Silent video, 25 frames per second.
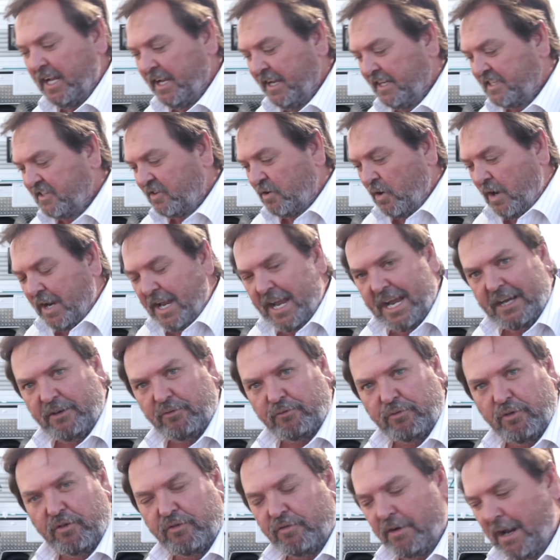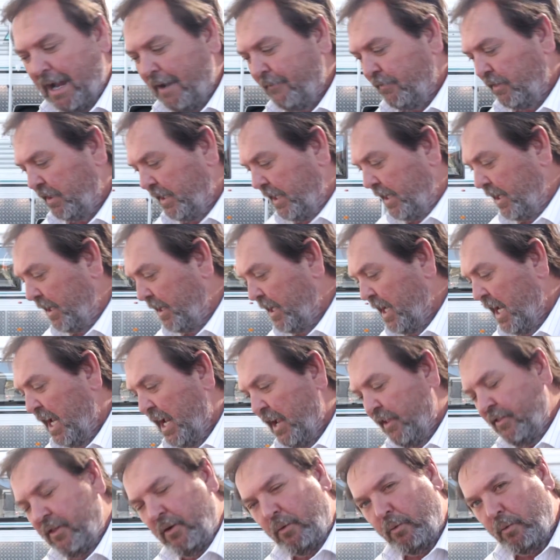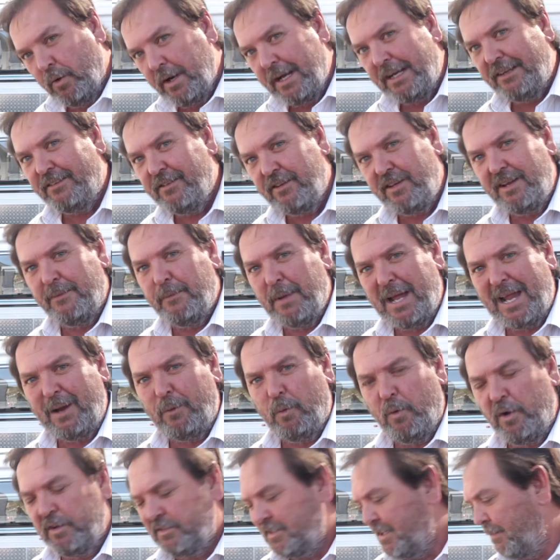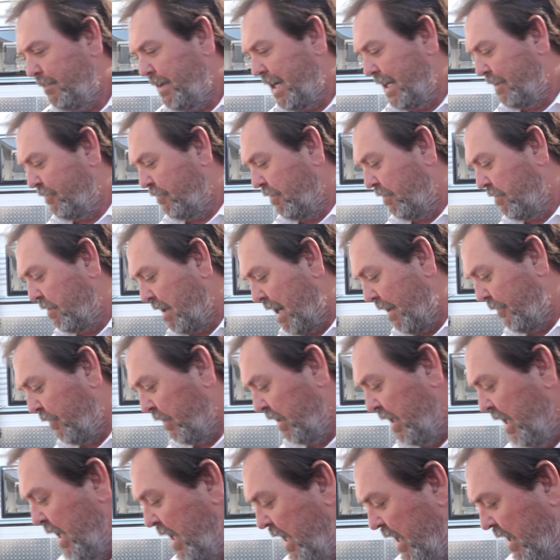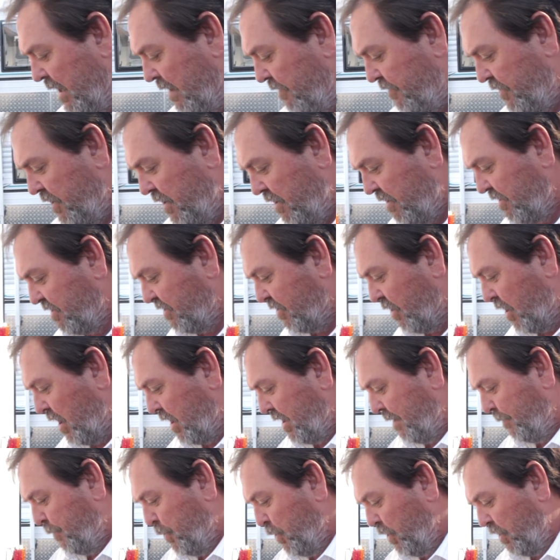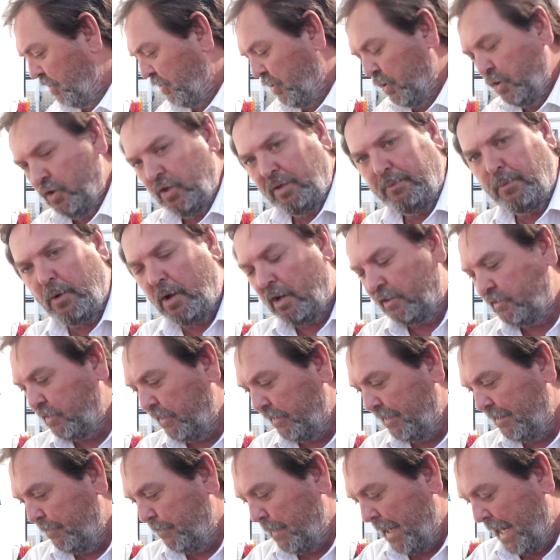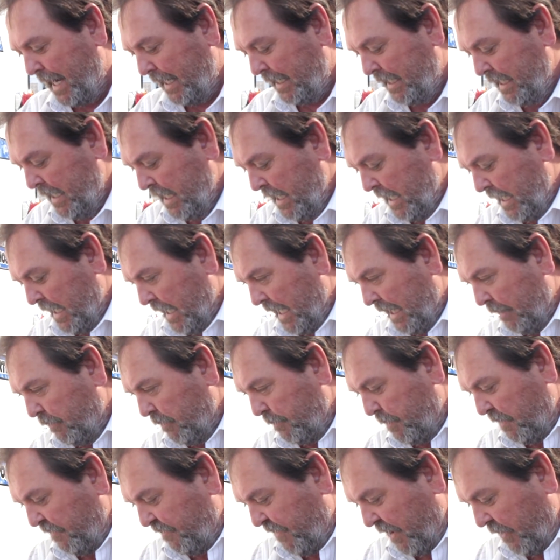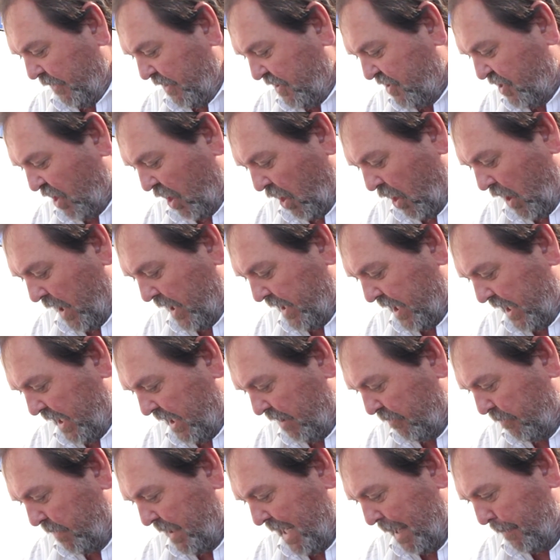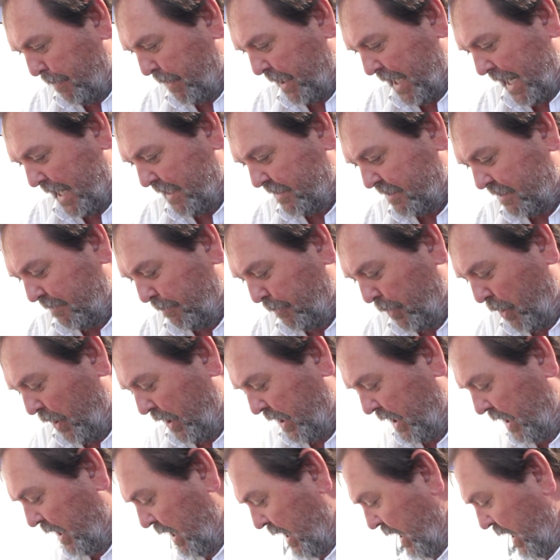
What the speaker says: It's got extra travel in it. The reason you may want some extra travel, if you decide to put a toolbox on the back, it would be very tight here, it'd be up against the body.